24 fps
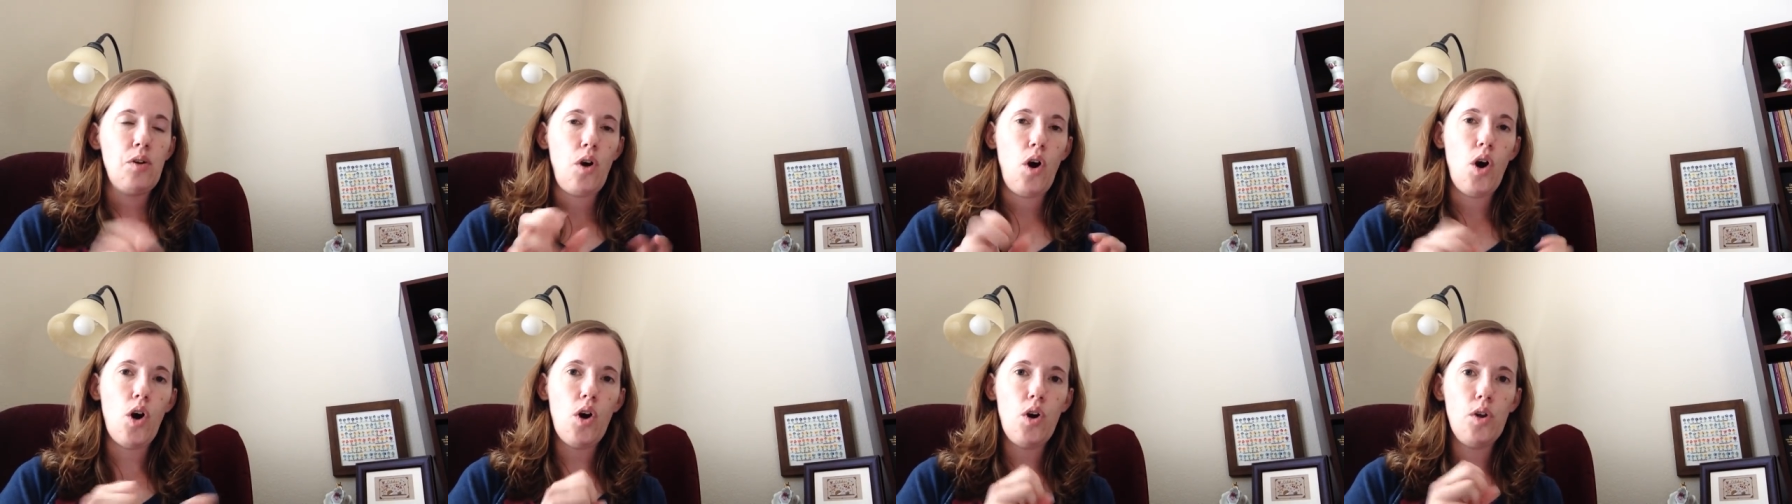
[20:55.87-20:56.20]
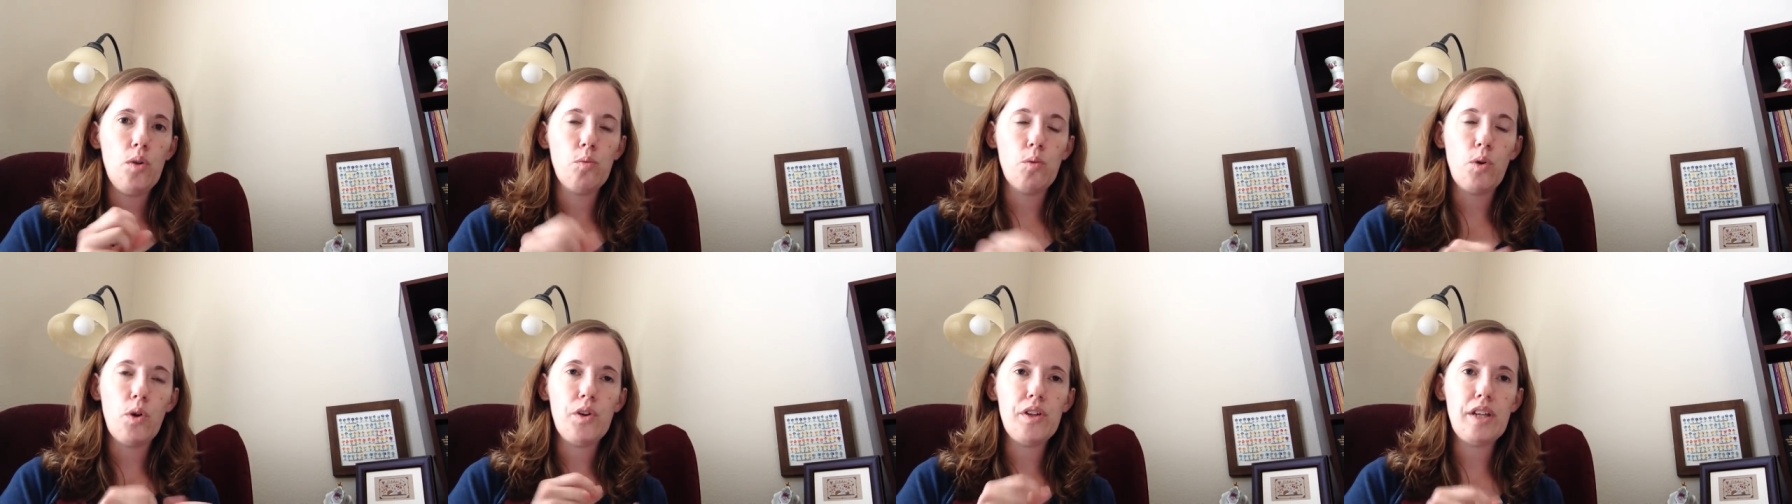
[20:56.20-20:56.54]

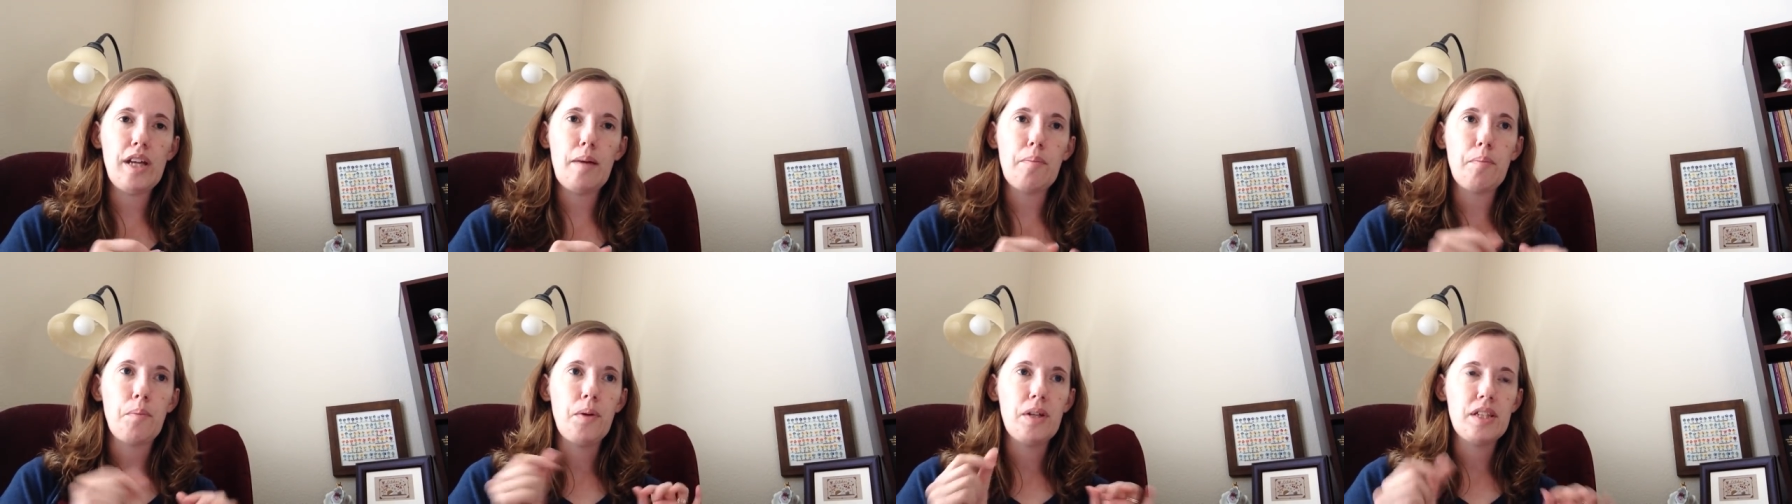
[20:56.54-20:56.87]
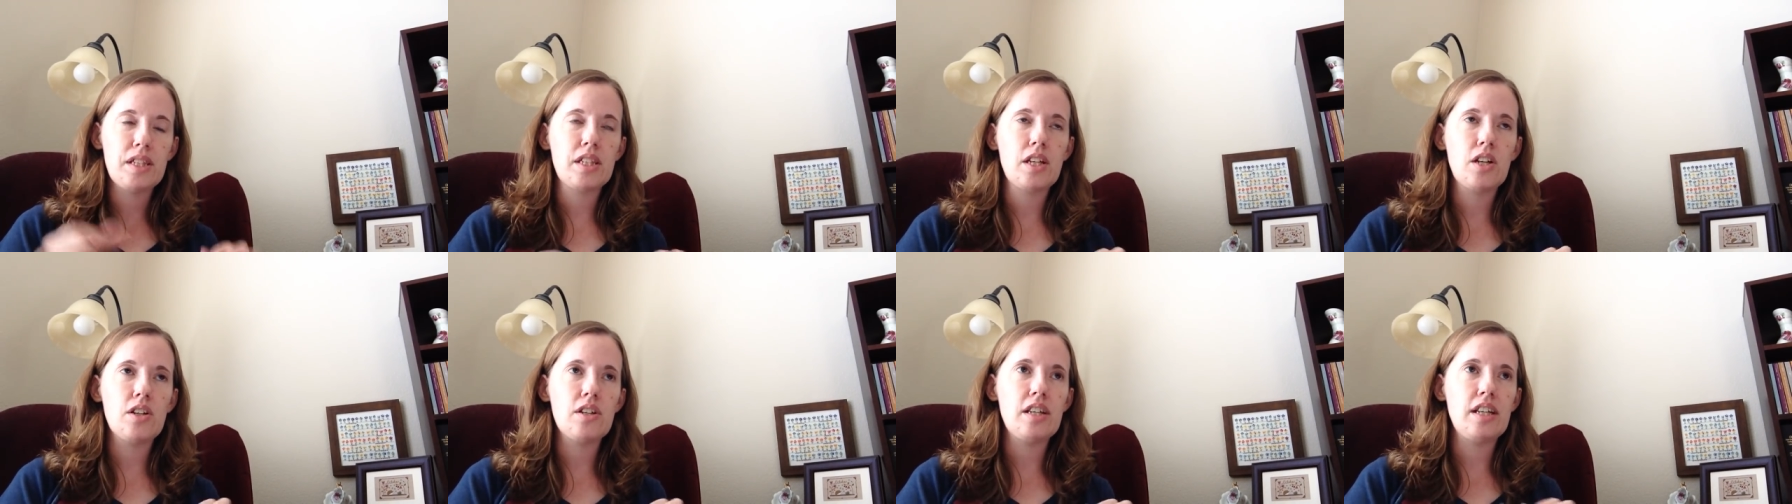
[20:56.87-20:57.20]
all rolled up
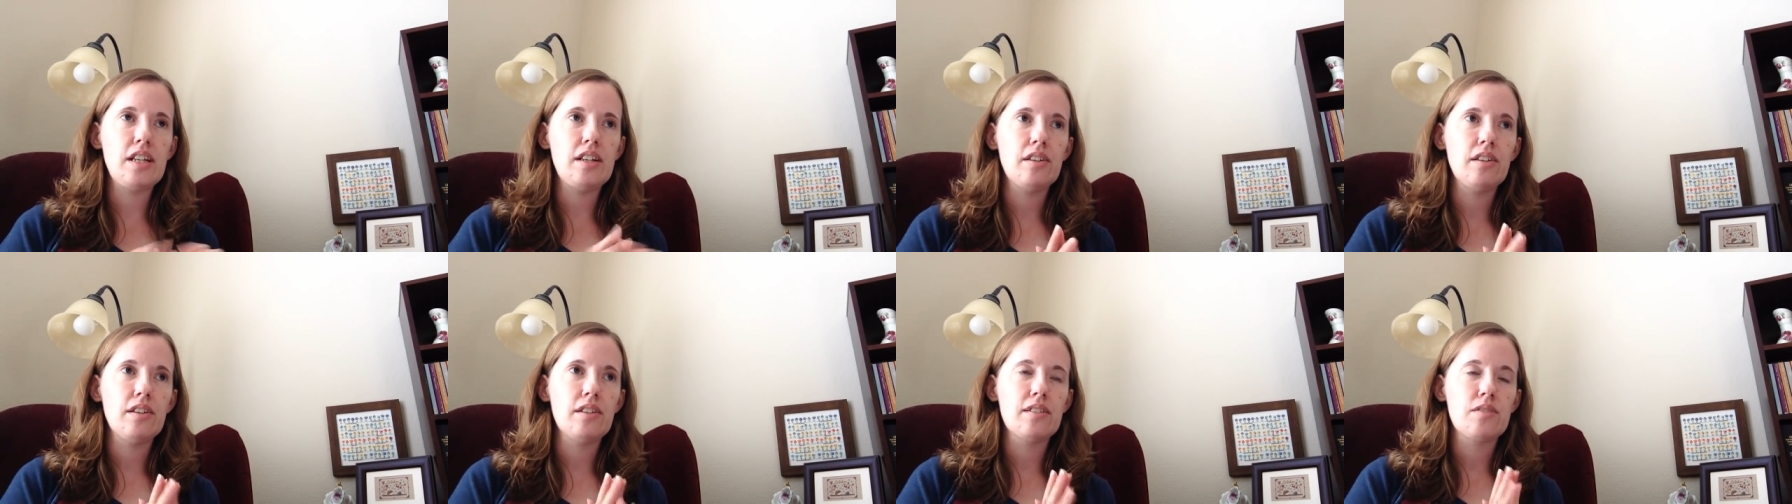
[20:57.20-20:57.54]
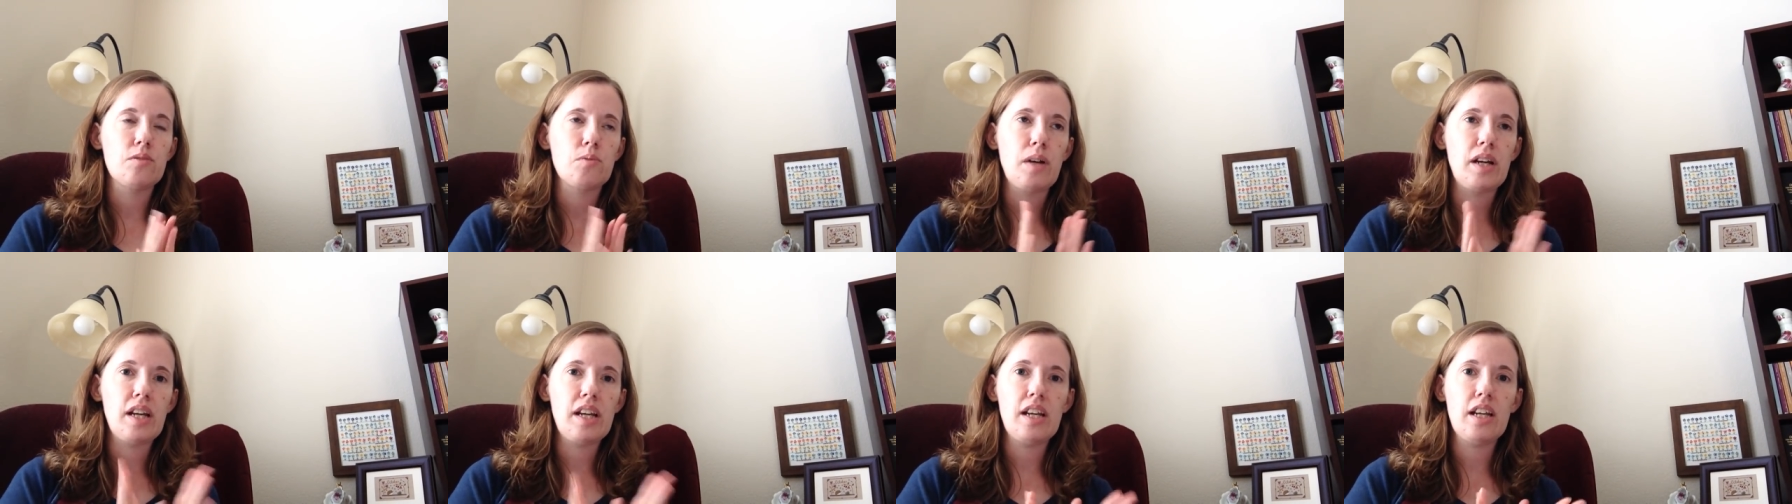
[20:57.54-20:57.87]
with their
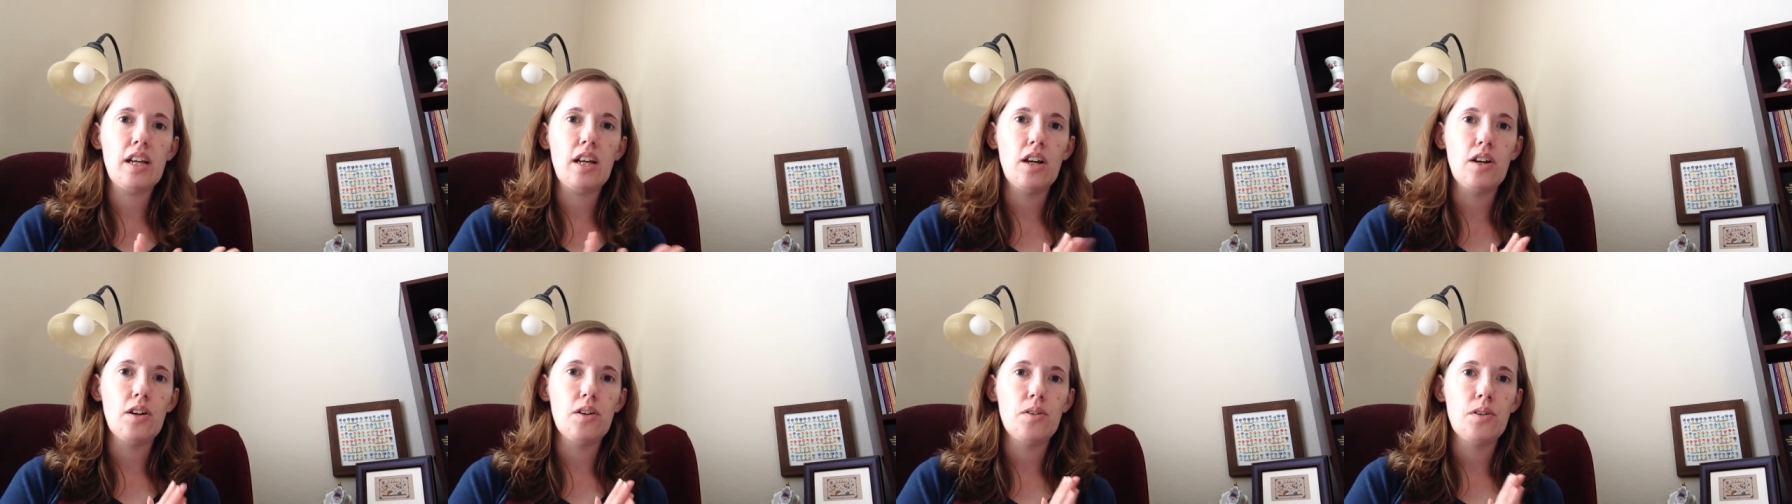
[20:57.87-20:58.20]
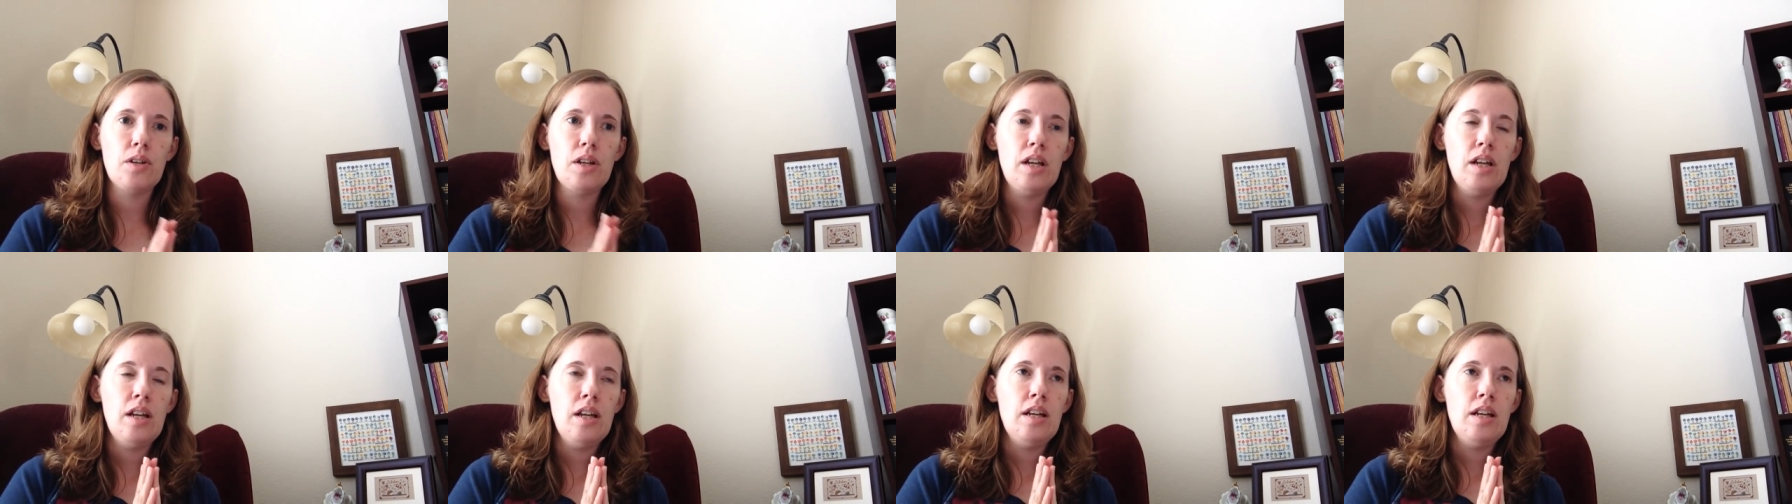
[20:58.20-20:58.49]
needles, ready to go